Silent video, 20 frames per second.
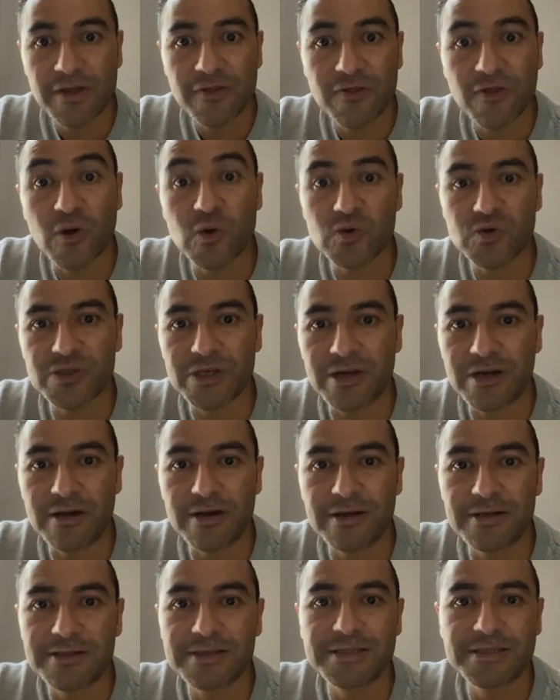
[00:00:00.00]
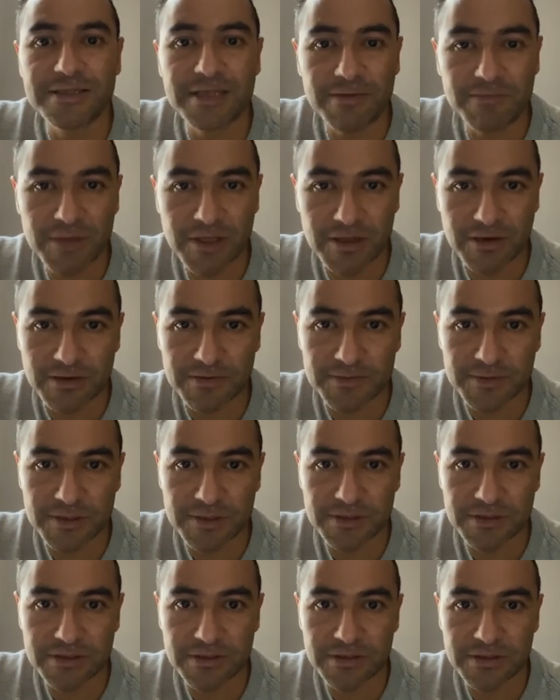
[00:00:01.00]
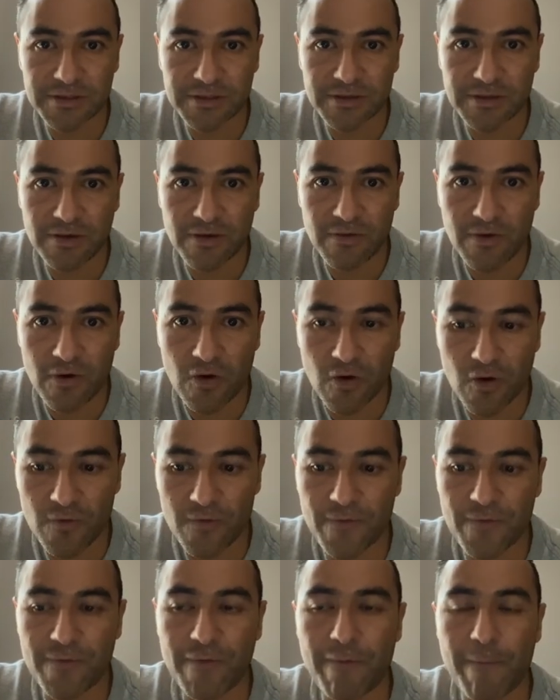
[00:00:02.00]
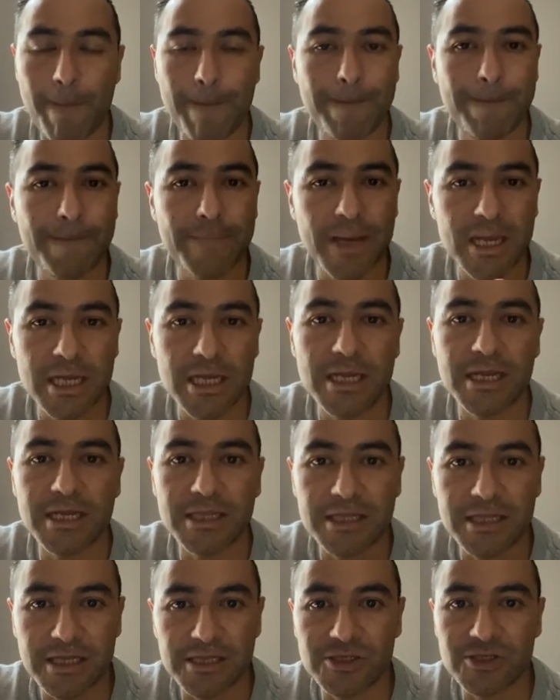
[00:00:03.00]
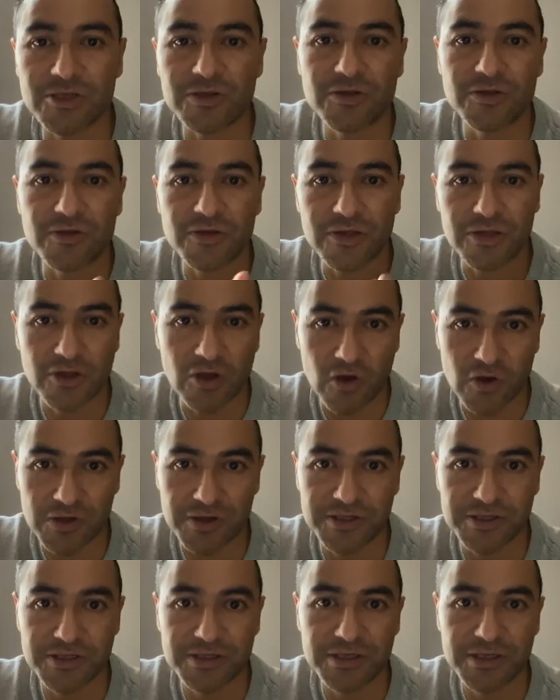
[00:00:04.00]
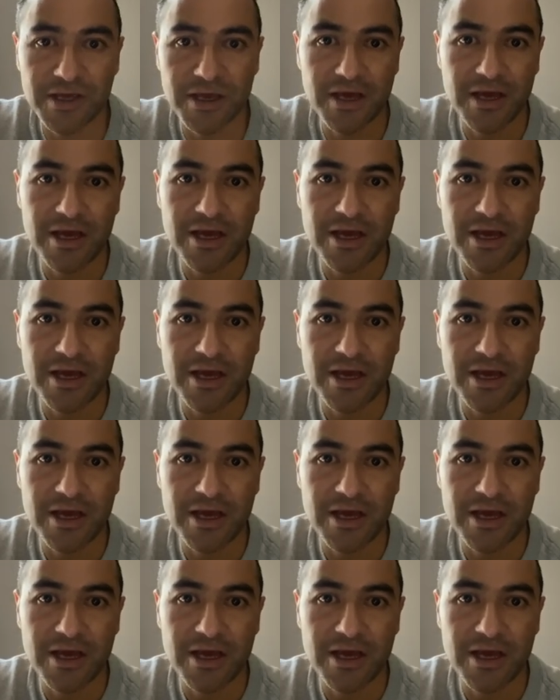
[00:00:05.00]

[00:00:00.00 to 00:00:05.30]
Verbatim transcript: those are symptoms of paying attention to the noise.